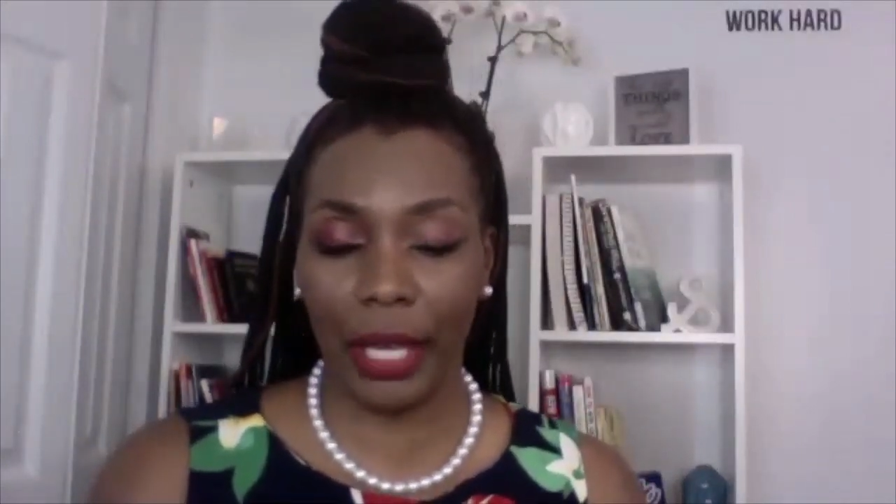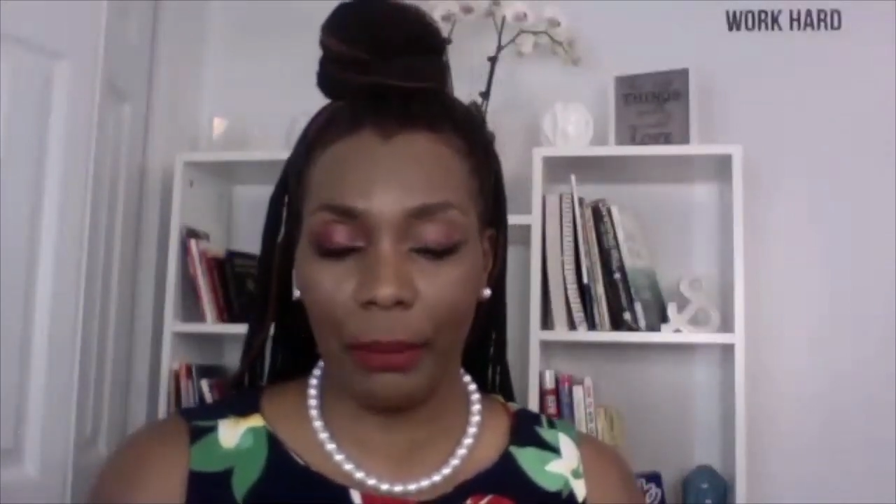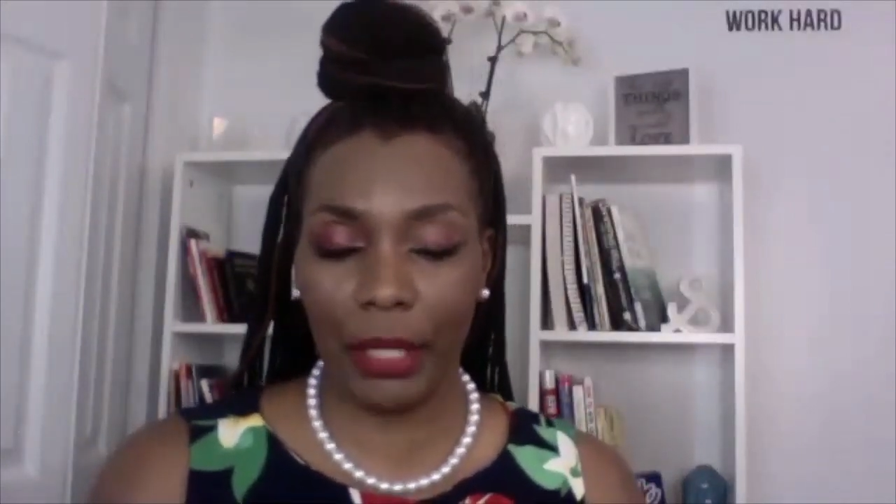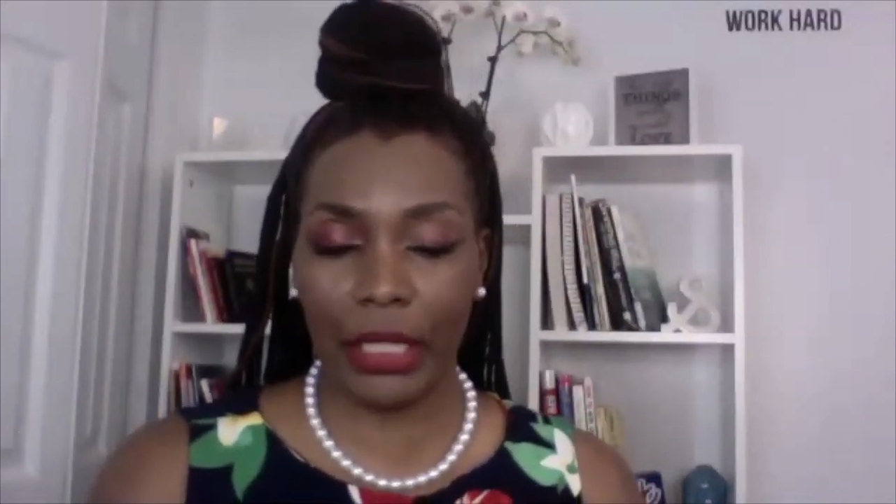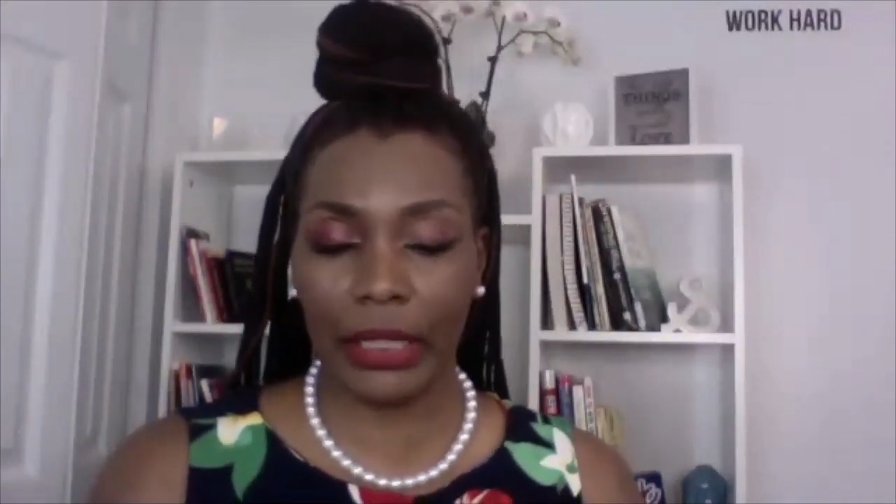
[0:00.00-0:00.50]
I
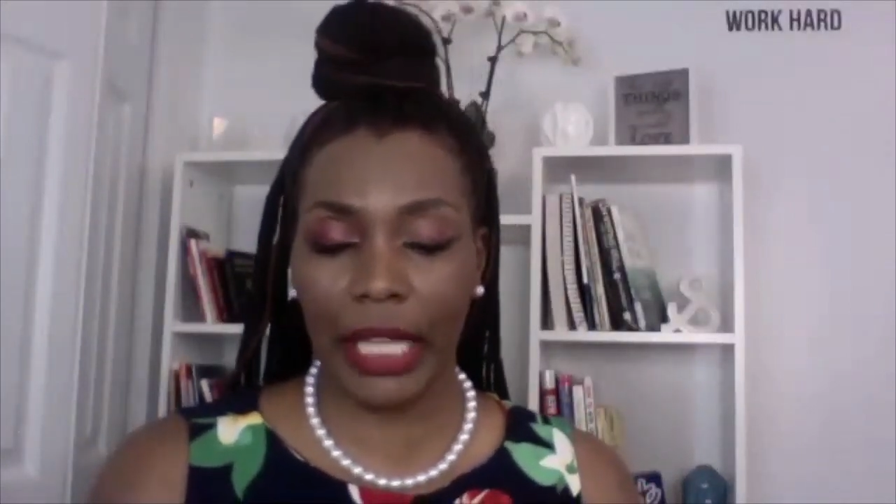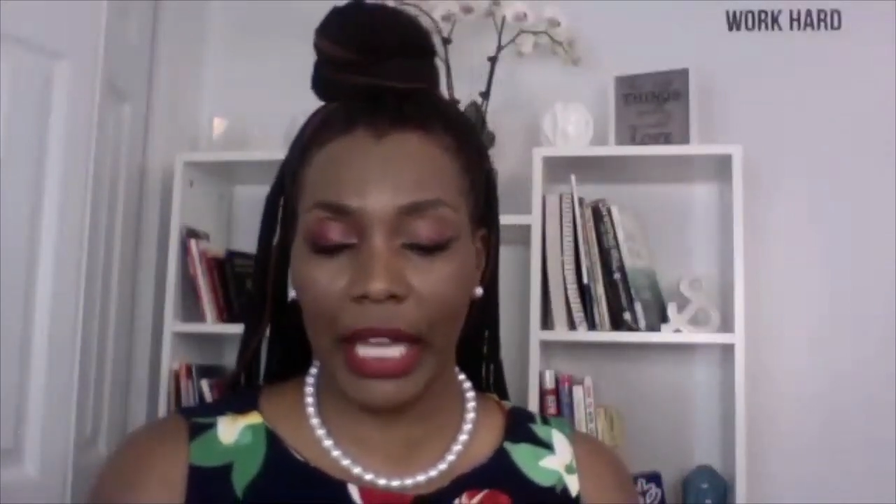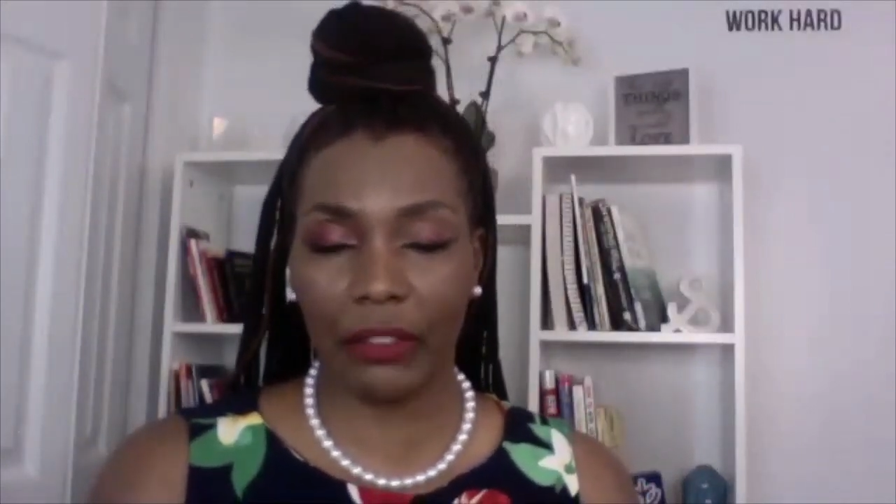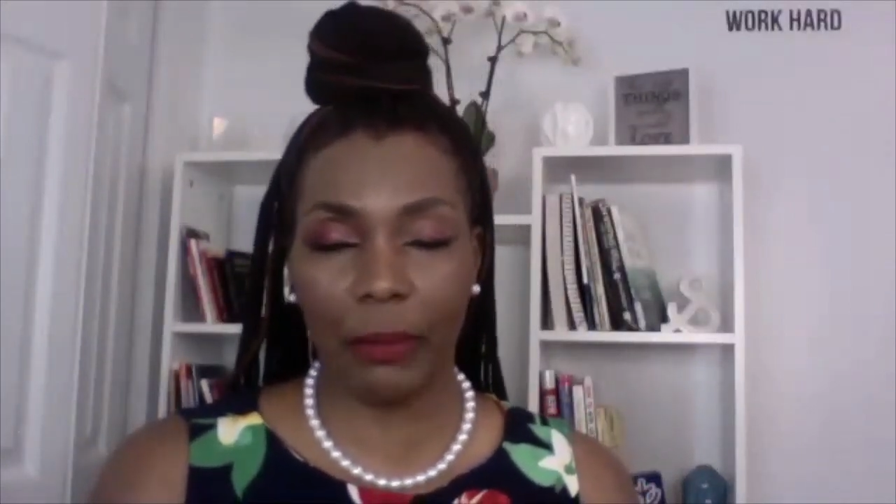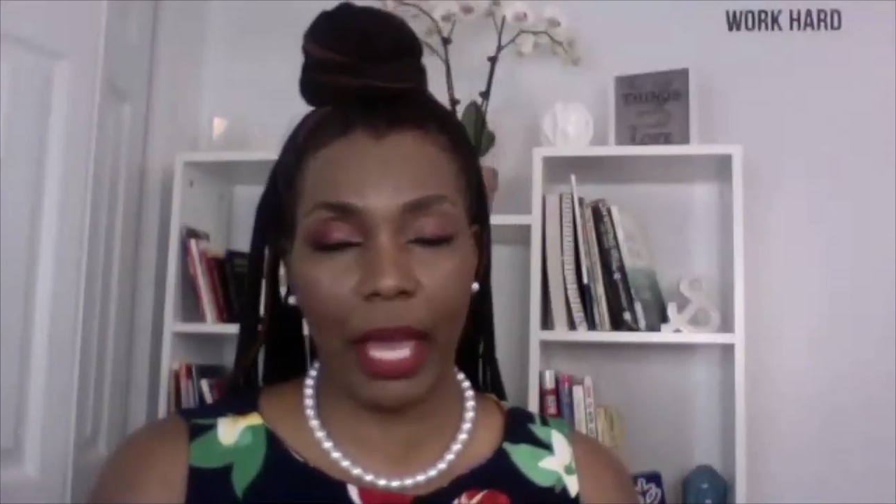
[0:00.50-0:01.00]
mean, a lot
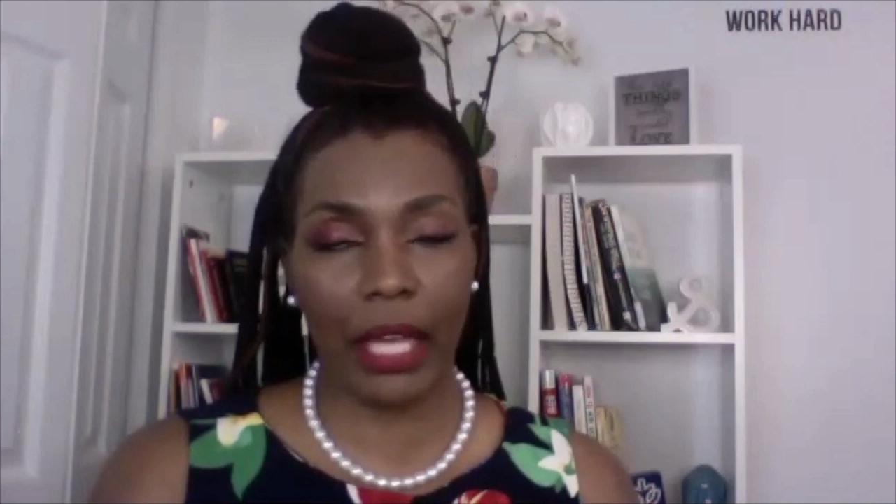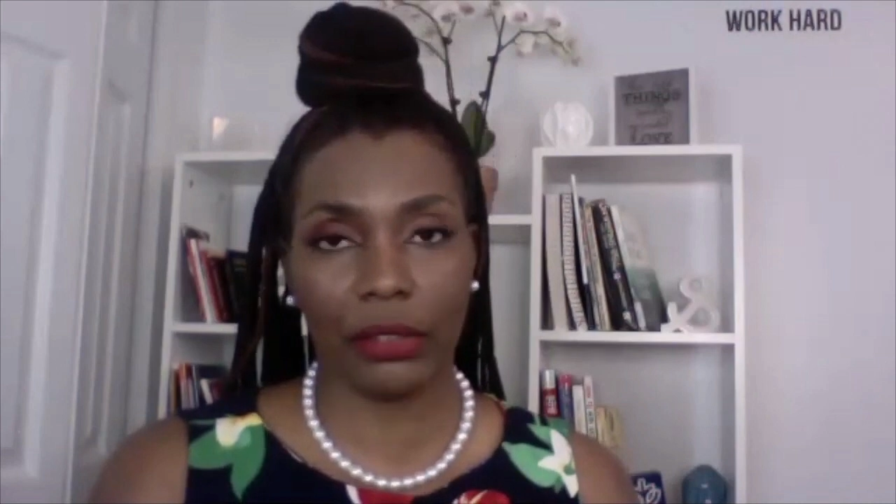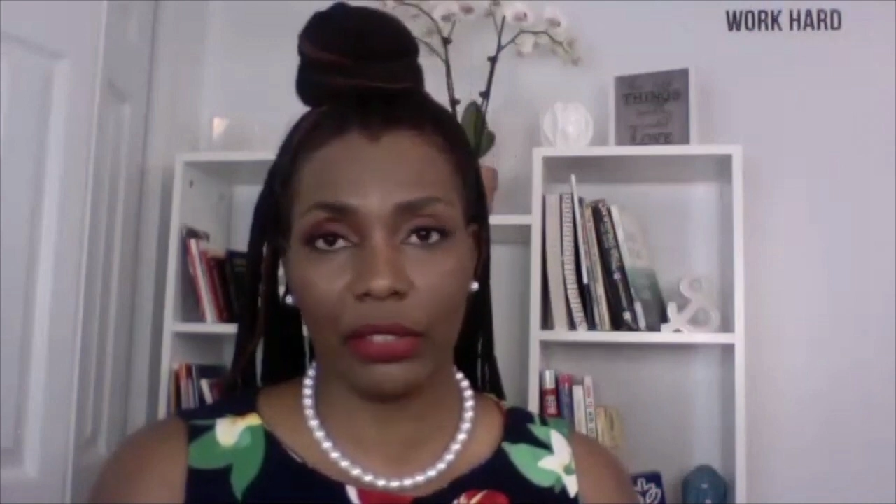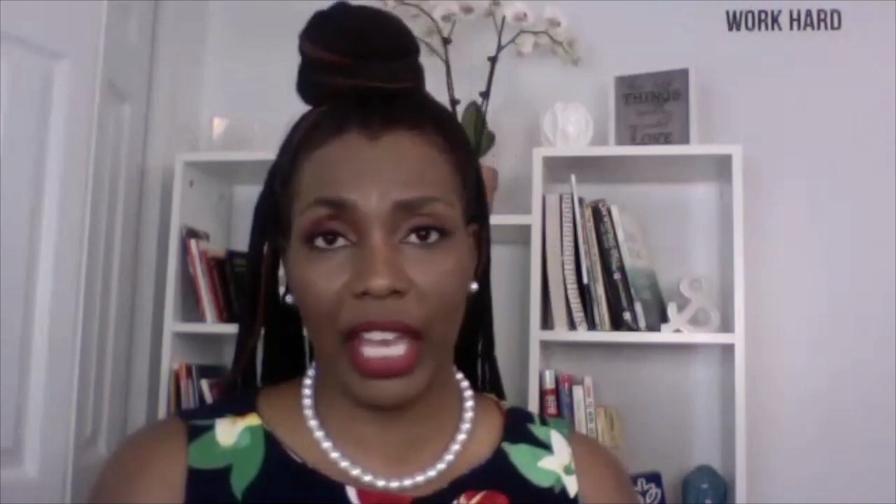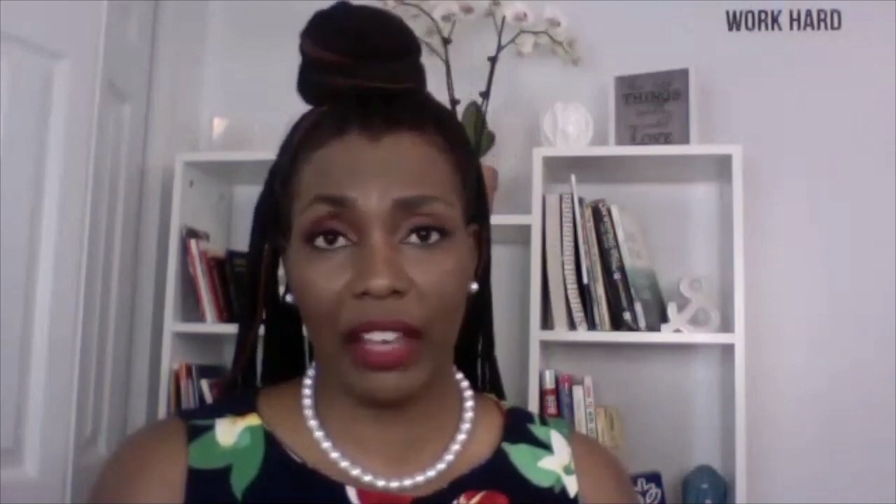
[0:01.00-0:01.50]
of
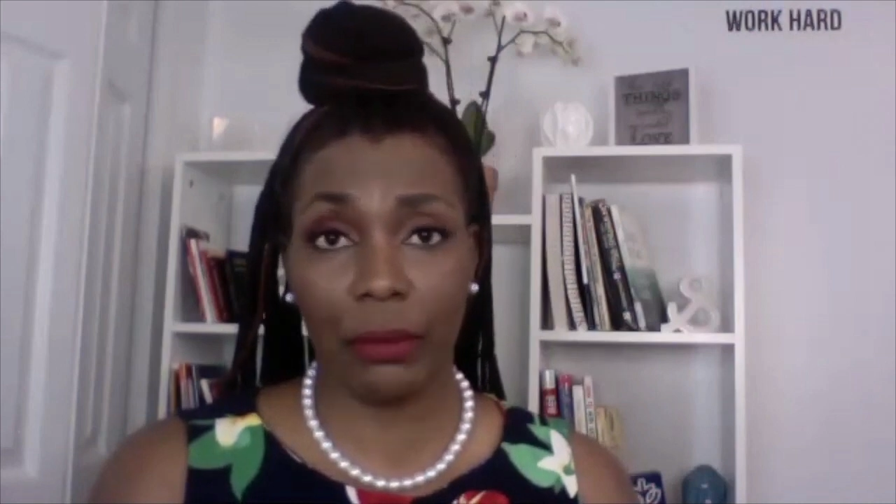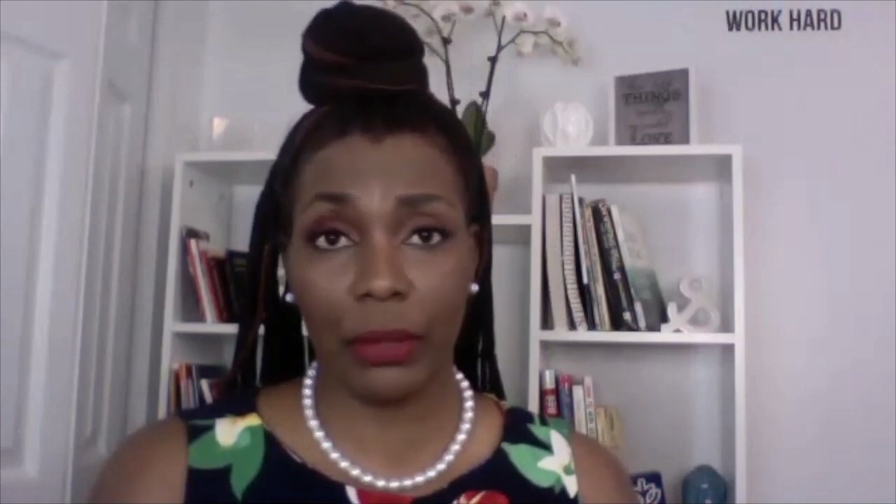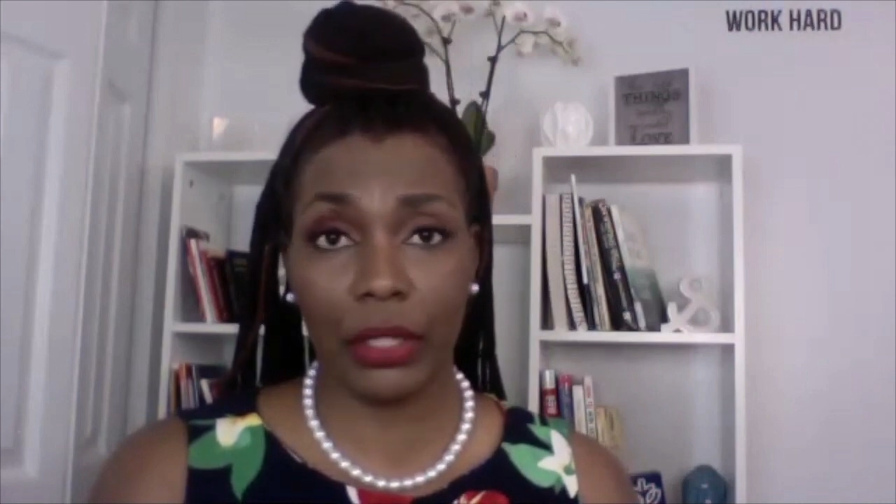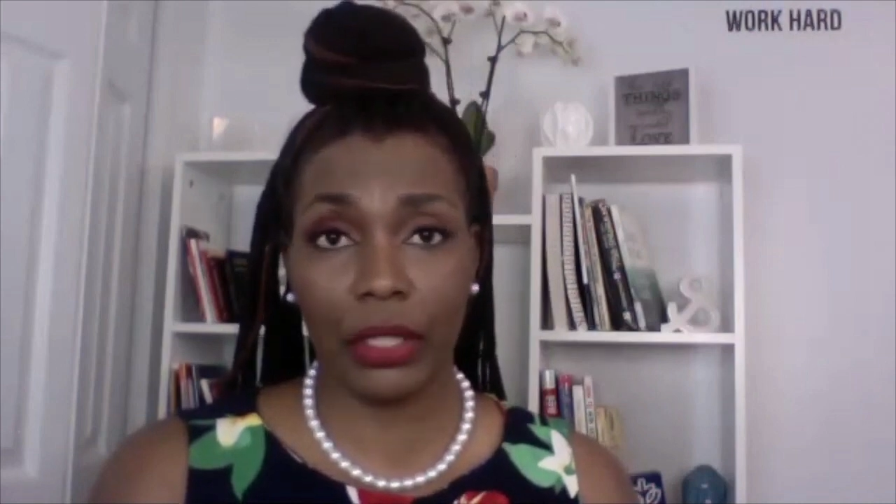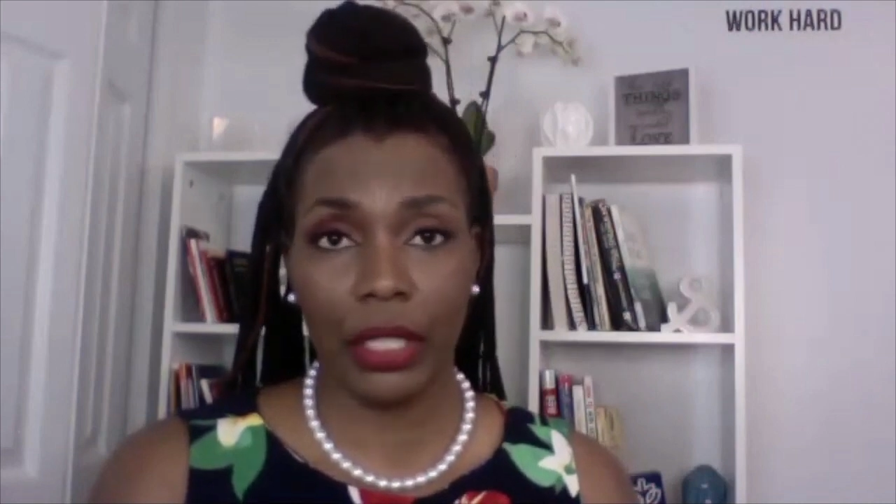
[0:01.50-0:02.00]
pastors have been